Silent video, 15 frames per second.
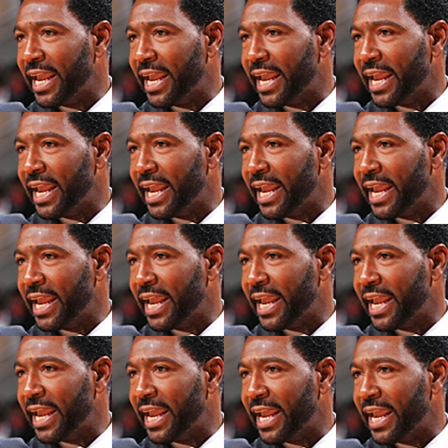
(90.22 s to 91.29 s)

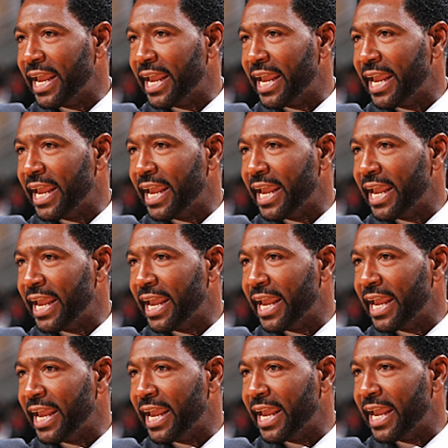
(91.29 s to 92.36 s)

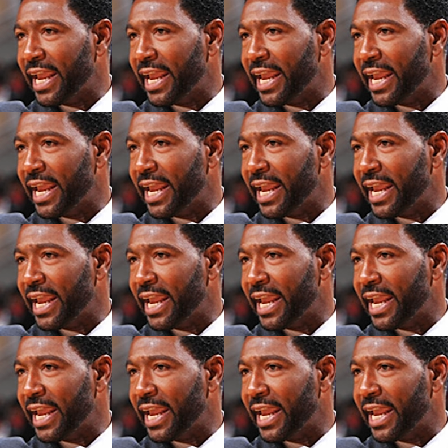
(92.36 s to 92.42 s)
(not speaking)